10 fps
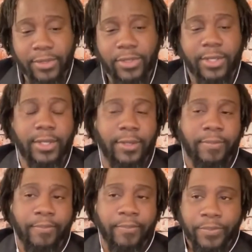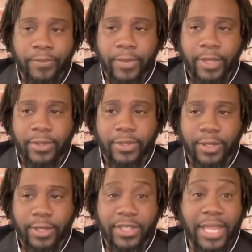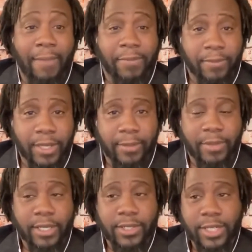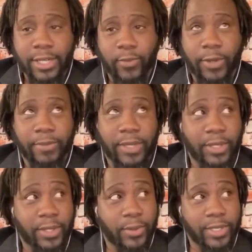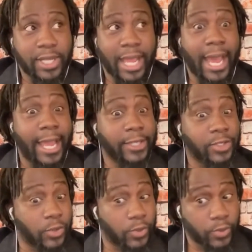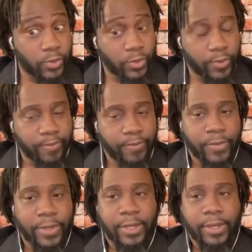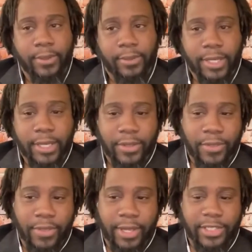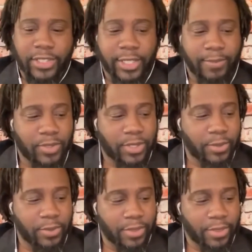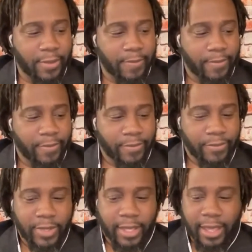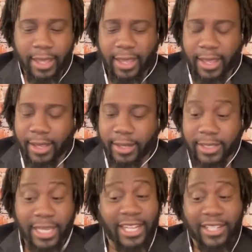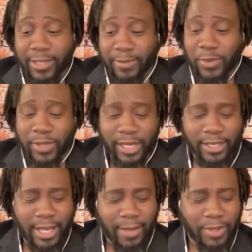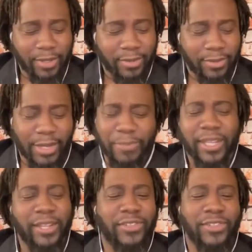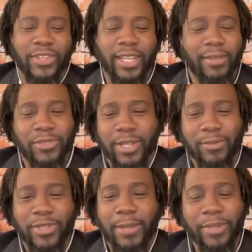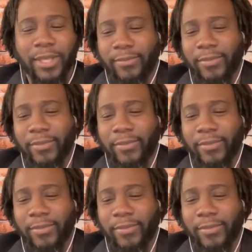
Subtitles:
she adopted me because she didn't want me to go into high school with a chipped tooth, and because I had a chipped tooth at the time, and something else she said. It was something,